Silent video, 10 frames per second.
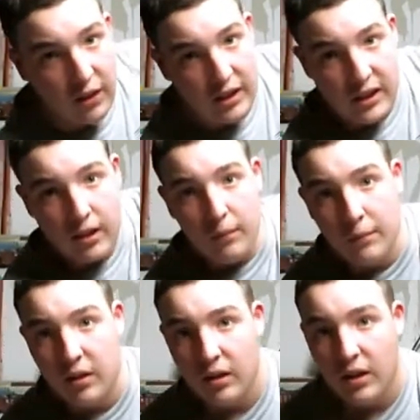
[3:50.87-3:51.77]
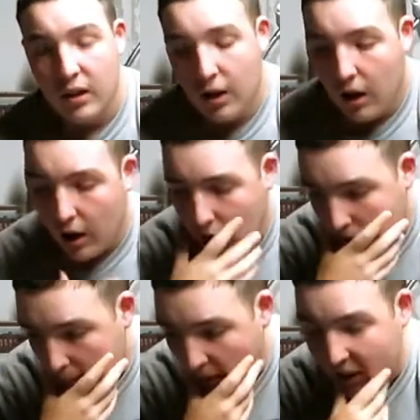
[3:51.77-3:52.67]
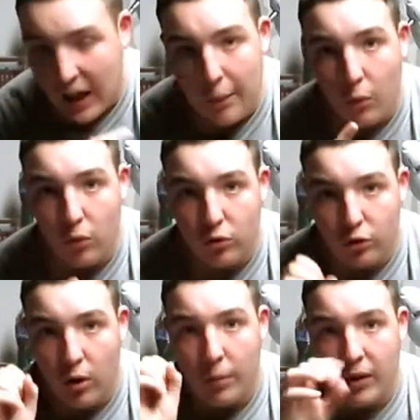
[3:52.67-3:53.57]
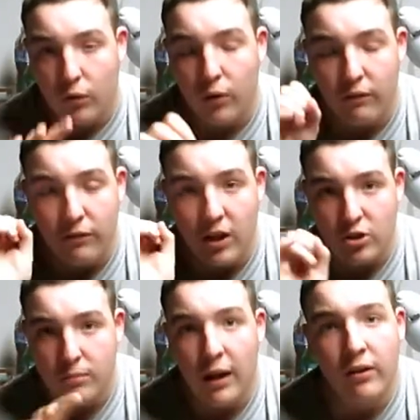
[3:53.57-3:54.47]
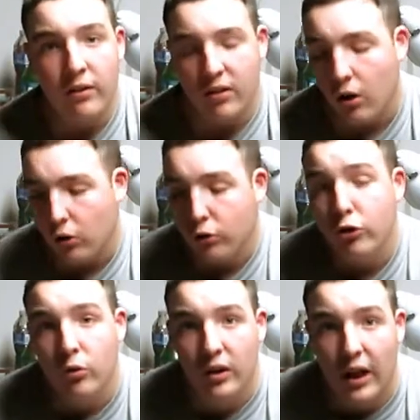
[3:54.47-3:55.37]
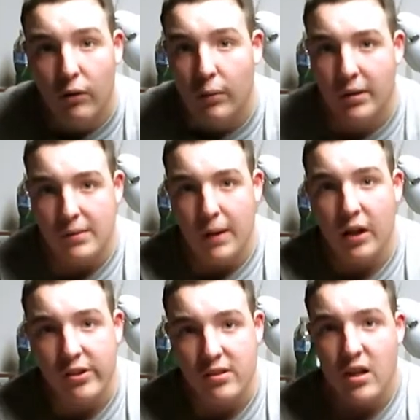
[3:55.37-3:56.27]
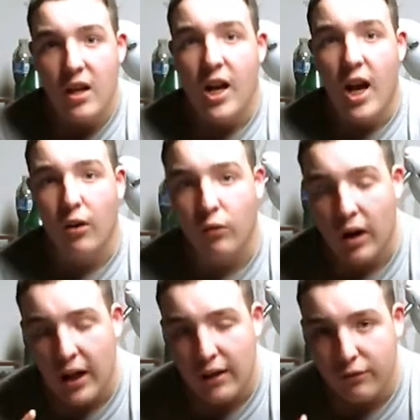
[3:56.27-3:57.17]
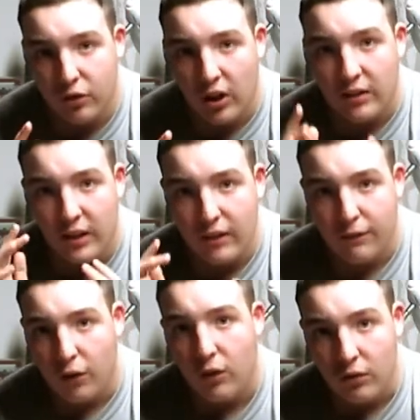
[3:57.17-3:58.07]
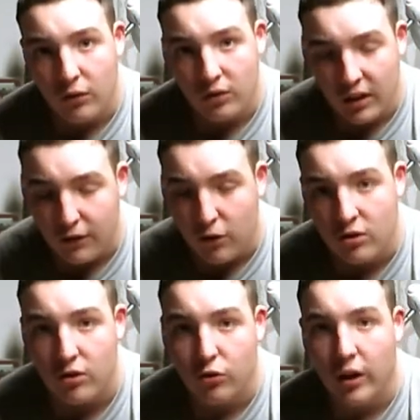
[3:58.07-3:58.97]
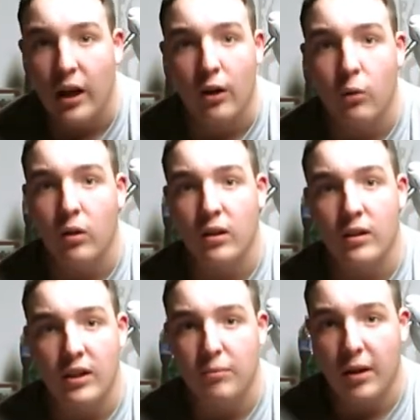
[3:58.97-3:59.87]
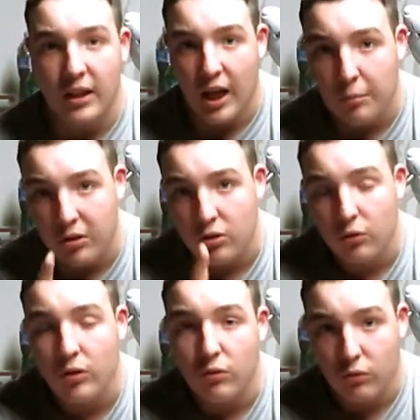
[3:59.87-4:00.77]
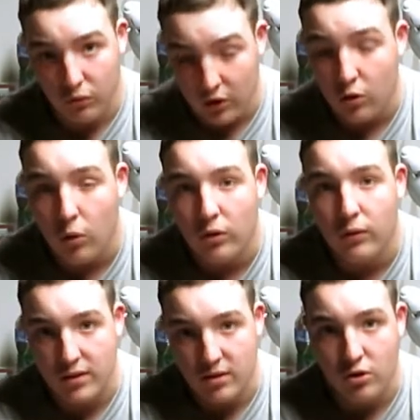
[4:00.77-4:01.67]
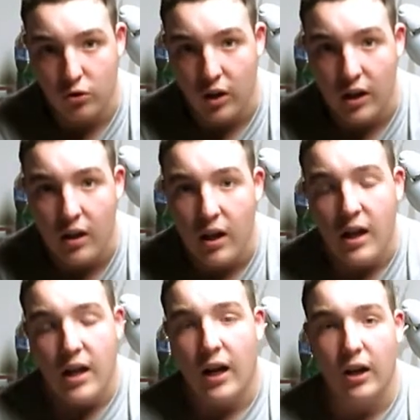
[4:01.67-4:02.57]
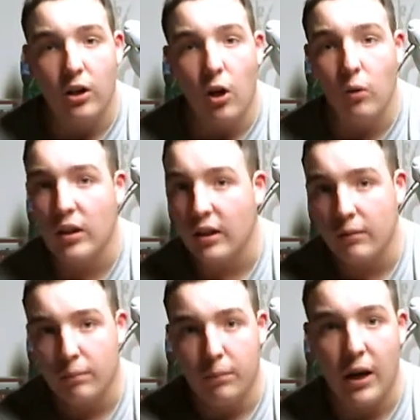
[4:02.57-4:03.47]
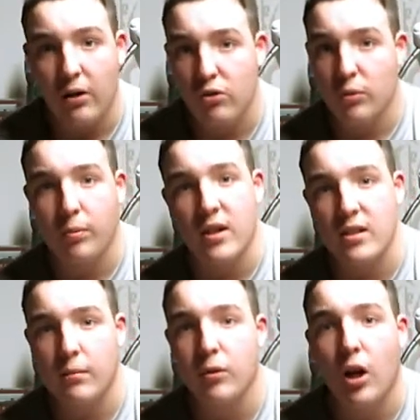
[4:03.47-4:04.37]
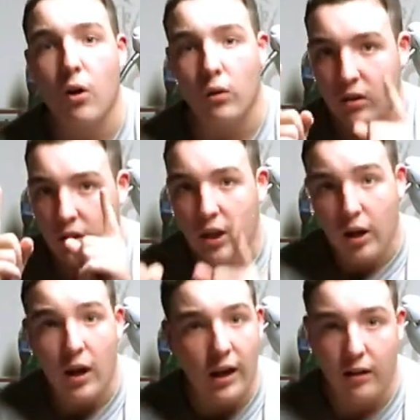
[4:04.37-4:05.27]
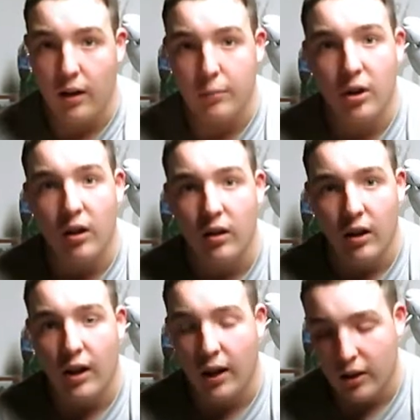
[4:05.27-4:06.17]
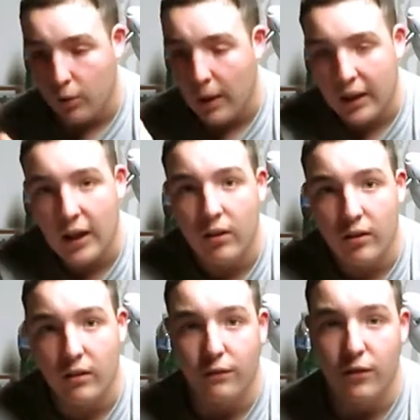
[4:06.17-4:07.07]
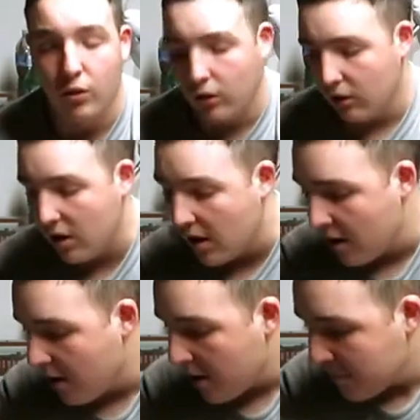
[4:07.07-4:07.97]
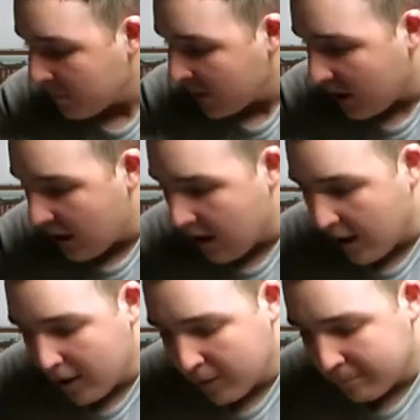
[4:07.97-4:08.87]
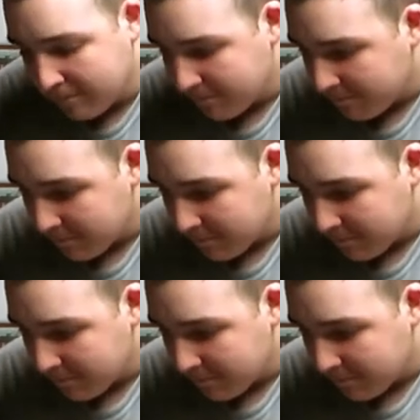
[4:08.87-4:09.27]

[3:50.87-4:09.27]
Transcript: if I need them. My camera will show up like a red flashing battery. And I was like, oh shoot, gotta replace batteries. And right after I take photos of the train, I quickly leave camera to record the rest of the train. I go get batteries, replace them, go, and I'm done. I go back out into the field. I